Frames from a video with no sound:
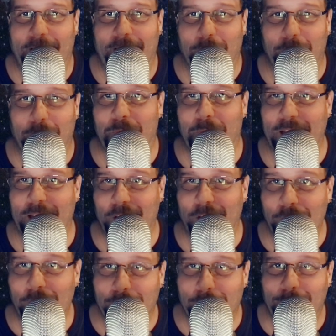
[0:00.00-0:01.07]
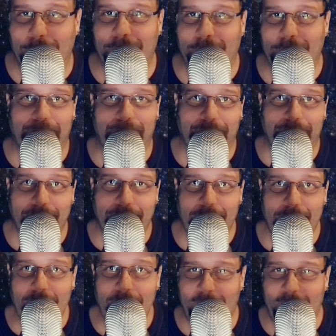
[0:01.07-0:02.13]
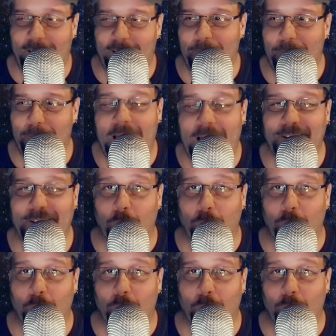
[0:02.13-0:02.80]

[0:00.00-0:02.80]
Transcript: used um, as a weapon?